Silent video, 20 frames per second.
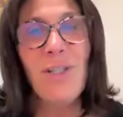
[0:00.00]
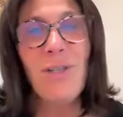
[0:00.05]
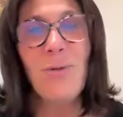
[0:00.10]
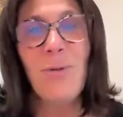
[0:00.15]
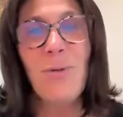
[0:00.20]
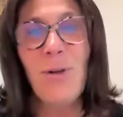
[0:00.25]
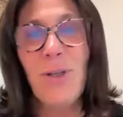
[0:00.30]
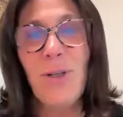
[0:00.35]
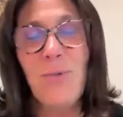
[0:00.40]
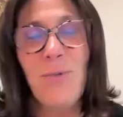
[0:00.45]
you
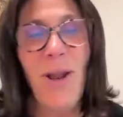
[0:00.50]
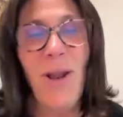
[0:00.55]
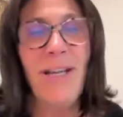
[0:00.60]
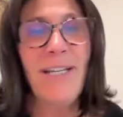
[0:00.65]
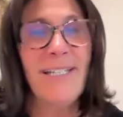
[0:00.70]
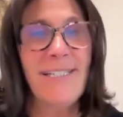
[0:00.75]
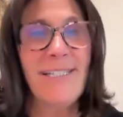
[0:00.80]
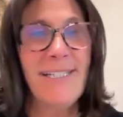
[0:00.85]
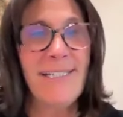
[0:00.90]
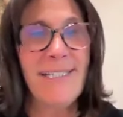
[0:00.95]
or you run
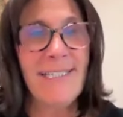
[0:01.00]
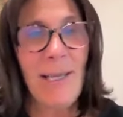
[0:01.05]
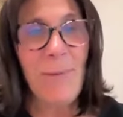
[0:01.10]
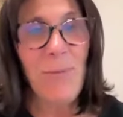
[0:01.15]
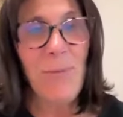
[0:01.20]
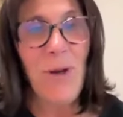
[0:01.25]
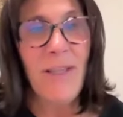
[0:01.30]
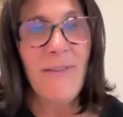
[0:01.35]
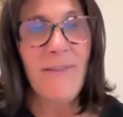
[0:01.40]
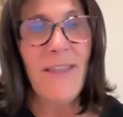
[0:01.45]
into
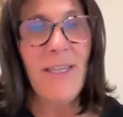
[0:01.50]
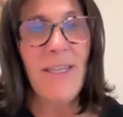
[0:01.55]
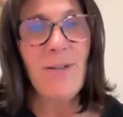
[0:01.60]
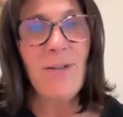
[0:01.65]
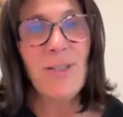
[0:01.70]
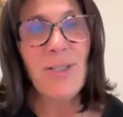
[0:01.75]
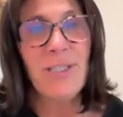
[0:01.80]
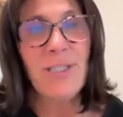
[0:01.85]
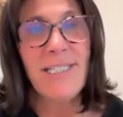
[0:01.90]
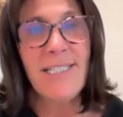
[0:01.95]
someone, they
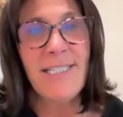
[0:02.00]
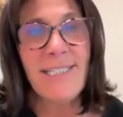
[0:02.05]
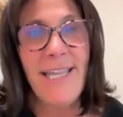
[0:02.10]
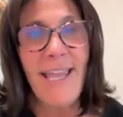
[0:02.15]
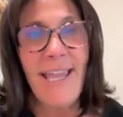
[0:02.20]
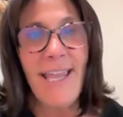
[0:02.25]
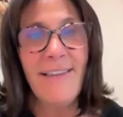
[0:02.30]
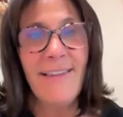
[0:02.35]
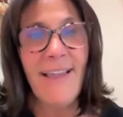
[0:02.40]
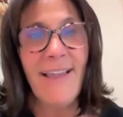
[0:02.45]
usually
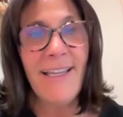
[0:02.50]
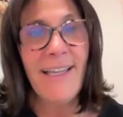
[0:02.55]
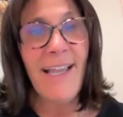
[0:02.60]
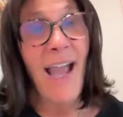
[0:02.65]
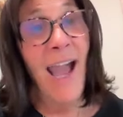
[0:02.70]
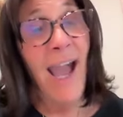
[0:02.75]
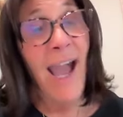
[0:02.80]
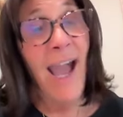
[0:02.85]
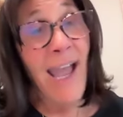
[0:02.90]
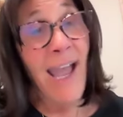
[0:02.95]
say, like,
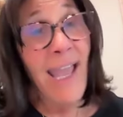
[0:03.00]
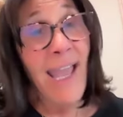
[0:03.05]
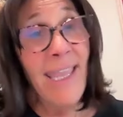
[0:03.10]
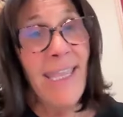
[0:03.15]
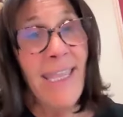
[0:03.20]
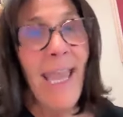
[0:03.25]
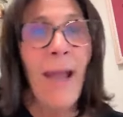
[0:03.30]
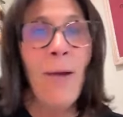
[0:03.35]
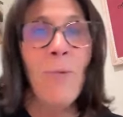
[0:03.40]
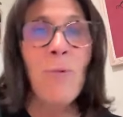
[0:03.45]

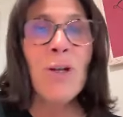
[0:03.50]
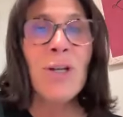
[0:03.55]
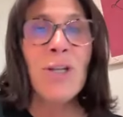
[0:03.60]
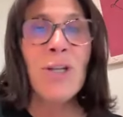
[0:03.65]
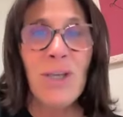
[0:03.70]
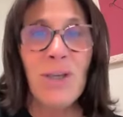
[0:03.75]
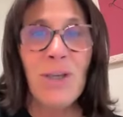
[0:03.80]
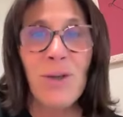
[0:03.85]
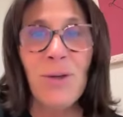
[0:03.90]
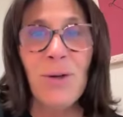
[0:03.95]
hi, how are
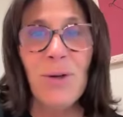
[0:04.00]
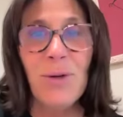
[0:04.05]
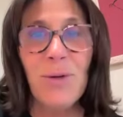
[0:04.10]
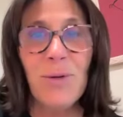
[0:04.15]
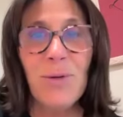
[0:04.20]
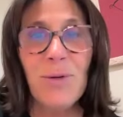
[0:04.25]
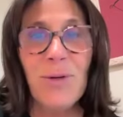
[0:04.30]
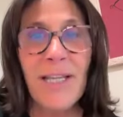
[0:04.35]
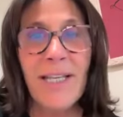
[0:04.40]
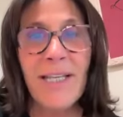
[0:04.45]

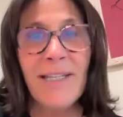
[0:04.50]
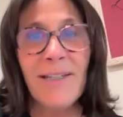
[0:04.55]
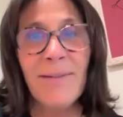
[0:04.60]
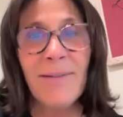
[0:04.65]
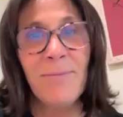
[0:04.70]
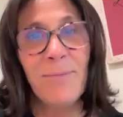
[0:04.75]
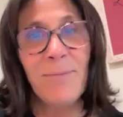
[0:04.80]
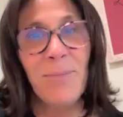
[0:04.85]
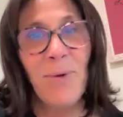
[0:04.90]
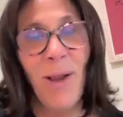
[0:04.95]
you? And
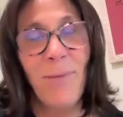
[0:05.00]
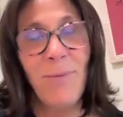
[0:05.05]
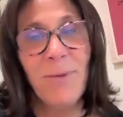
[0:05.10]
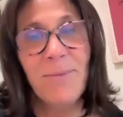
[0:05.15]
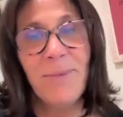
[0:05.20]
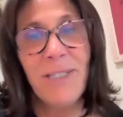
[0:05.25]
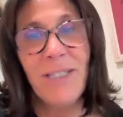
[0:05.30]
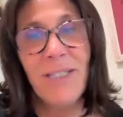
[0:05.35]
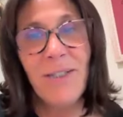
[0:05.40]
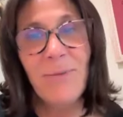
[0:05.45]

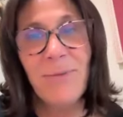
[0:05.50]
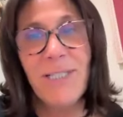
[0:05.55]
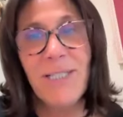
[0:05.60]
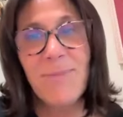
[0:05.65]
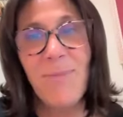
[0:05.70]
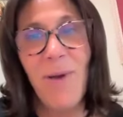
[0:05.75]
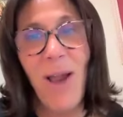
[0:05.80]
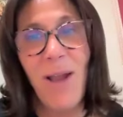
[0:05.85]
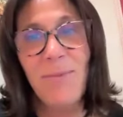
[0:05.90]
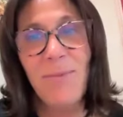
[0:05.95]
probably you
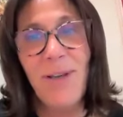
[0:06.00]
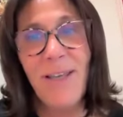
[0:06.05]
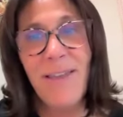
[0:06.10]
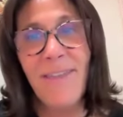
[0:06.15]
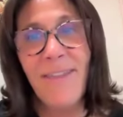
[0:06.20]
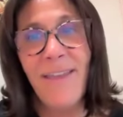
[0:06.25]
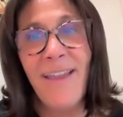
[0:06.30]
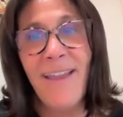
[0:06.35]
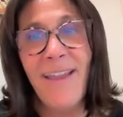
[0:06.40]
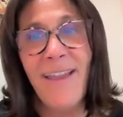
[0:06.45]
respond
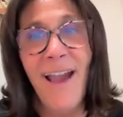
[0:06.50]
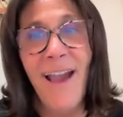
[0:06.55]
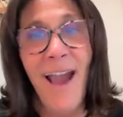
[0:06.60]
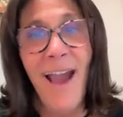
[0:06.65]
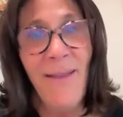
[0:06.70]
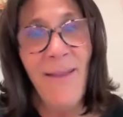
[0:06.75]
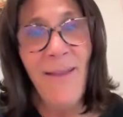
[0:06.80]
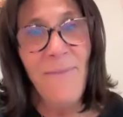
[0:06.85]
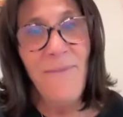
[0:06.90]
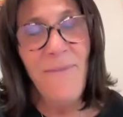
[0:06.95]
with,
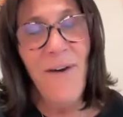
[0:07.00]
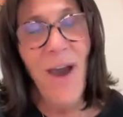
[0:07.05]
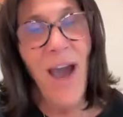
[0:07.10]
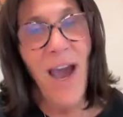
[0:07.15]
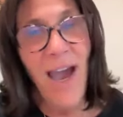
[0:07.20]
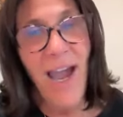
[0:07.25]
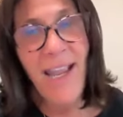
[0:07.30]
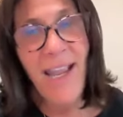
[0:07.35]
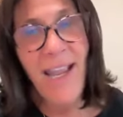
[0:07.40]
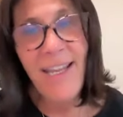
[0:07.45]
I'm
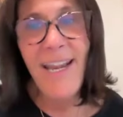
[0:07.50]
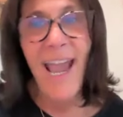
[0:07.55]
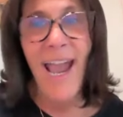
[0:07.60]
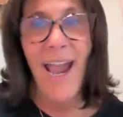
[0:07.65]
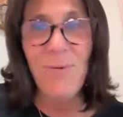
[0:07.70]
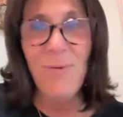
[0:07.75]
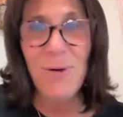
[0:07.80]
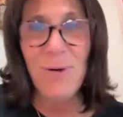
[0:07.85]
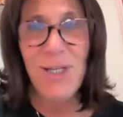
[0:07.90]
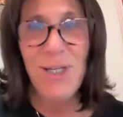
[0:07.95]
fine.
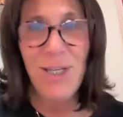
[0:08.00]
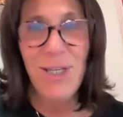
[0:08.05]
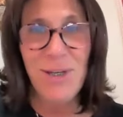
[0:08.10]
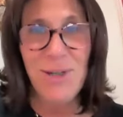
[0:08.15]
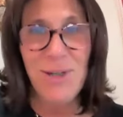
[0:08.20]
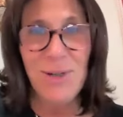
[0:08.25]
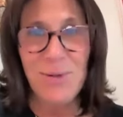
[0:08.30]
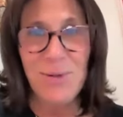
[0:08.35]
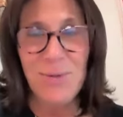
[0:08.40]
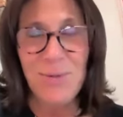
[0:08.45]
How are
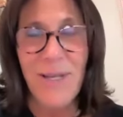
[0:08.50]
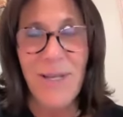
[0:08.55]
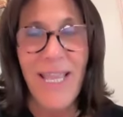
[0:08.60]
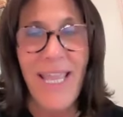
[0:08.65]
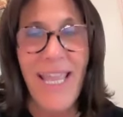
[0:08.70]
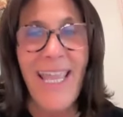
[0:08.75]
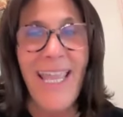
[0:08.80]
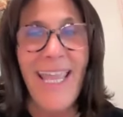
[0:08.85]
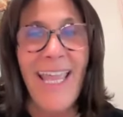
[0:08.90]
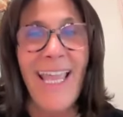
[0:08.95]
you?
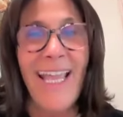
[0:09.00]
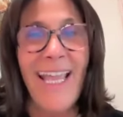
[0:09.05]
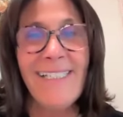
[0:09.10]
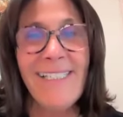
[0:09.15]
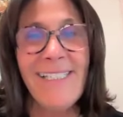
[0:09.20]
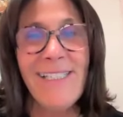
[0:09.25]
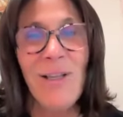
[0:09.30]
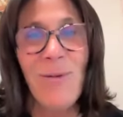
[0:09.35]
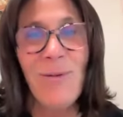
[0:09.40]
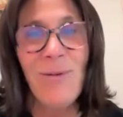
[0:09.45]

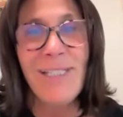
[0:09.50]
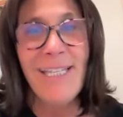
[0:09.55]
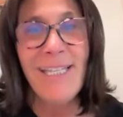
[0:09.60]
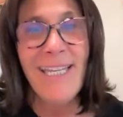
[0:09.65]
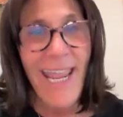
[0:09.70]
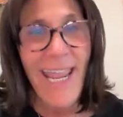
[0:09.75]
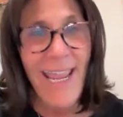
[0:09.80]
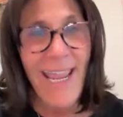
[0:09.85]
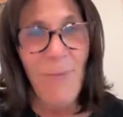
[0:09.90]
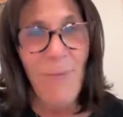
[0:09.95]
And so
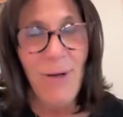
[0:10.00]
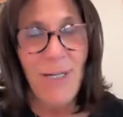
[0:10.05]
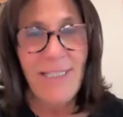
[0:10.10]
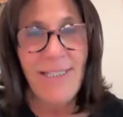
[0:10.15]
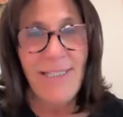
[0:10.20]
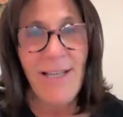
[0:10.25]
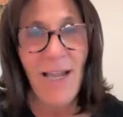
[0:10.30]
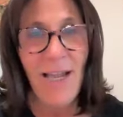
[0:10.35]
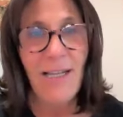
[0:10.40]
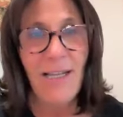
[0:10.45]
today I want
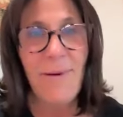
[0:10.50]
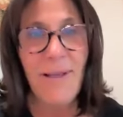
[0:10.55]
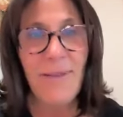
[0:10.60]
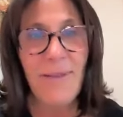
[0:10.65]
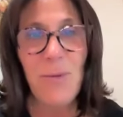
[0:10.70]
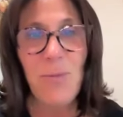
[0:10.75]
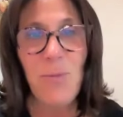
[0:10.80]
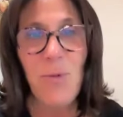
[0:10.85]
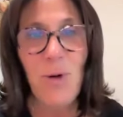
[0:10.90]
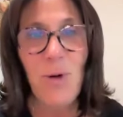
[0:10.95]
to talk
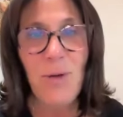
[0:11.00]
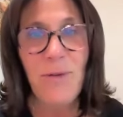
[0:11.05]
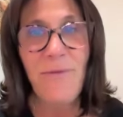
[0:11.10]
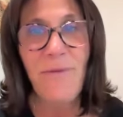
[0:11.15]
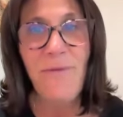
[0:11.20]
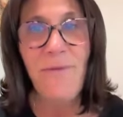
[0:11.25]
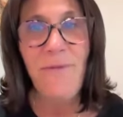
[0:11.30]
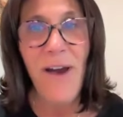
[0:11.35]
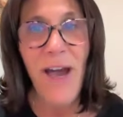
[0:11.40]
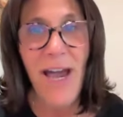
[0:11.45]
about the word
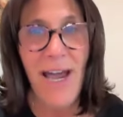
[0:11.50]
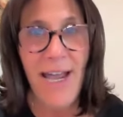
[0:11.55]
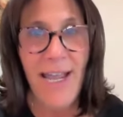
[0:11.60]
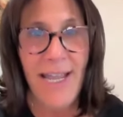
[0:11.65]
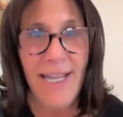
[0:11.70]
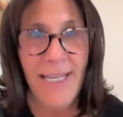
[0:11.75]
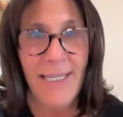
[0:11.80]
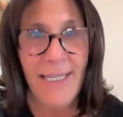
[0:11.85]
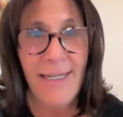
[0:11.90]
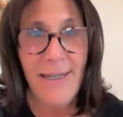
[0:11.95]

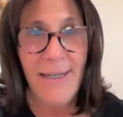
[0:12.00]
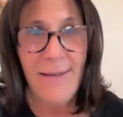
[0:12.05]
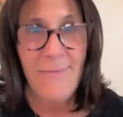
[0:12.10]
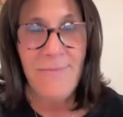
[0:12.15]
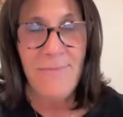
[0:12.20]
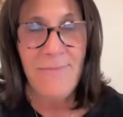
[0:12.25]
fine,